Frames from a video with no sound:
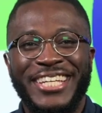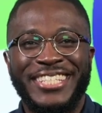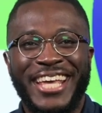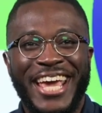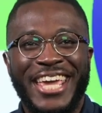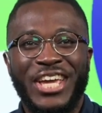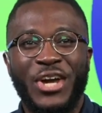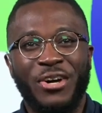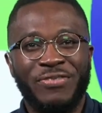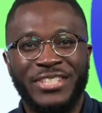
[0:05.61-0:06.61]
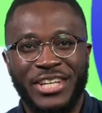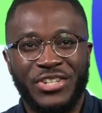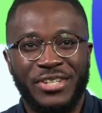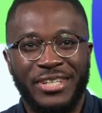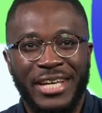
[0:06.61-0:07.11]
is a
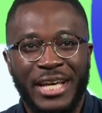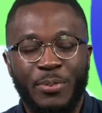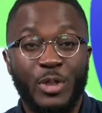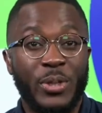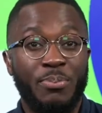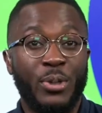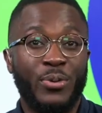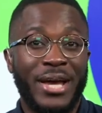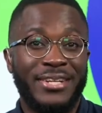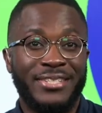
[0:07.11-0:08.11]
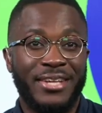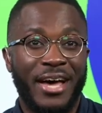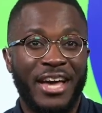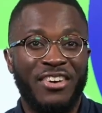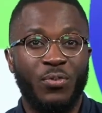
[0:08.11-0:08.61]
conversation between Pooran
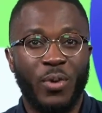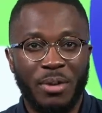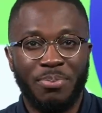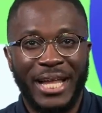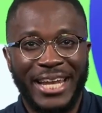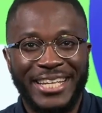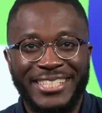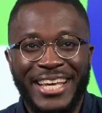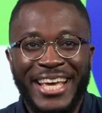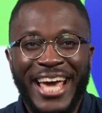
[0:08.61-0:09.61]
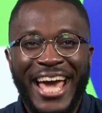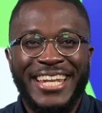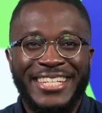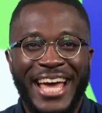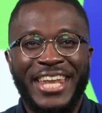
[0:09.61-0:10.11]
Desai of Oneplanet
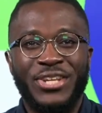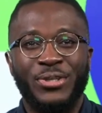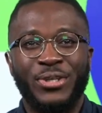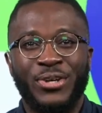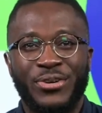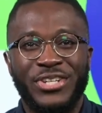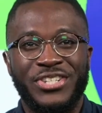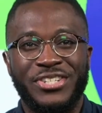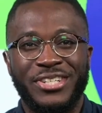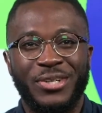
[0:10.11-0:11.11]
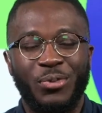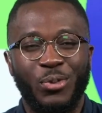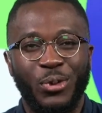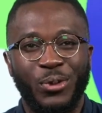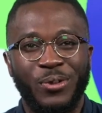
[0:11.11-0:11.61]
and Daniel Christian
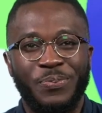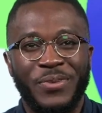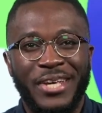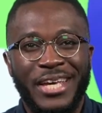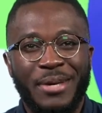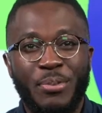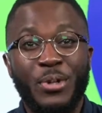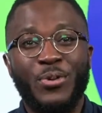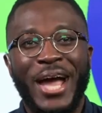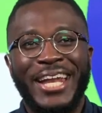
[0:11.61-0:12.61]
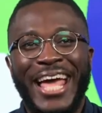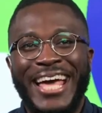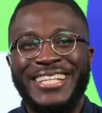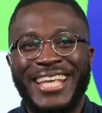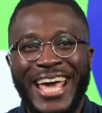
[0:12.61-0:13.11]
Wahl. Pooran
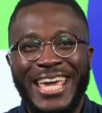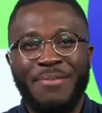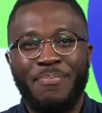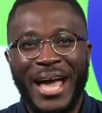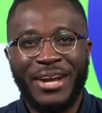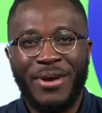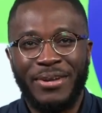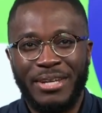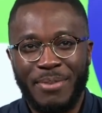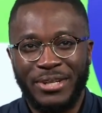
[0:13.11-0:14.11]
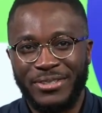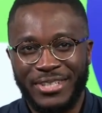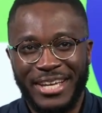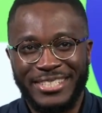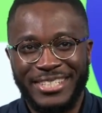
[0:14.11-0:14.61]
has a background in medical
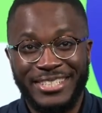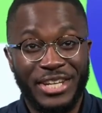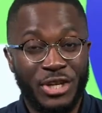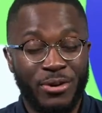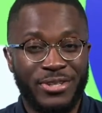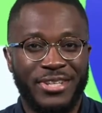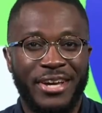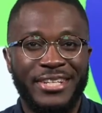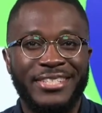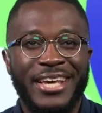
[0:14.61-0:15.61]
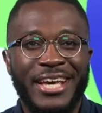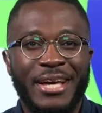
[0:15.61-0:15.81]
sciences and neuroscience,